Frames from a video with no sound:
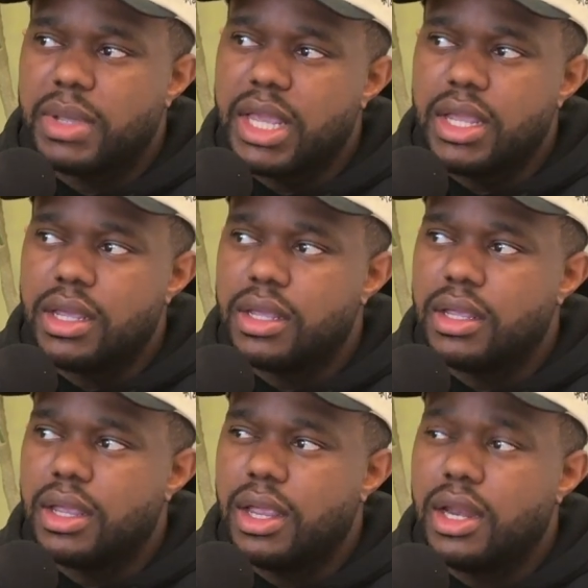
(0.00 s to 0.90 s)

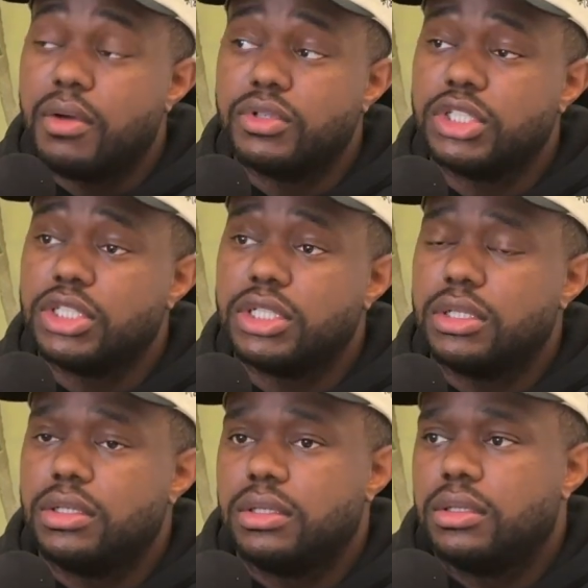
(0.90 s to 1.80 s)
eating, and that was just
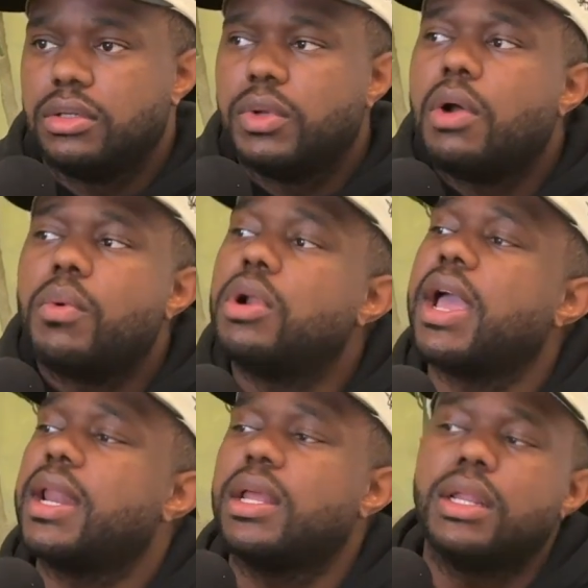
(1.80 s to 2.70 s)
we don't
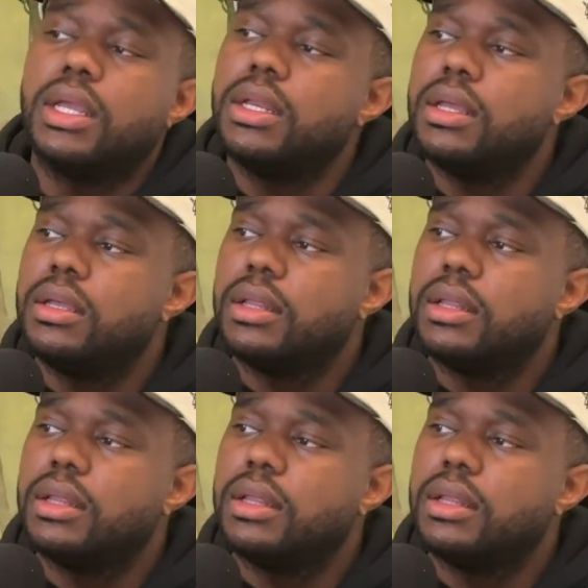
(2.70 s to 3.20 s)
have that in Indy.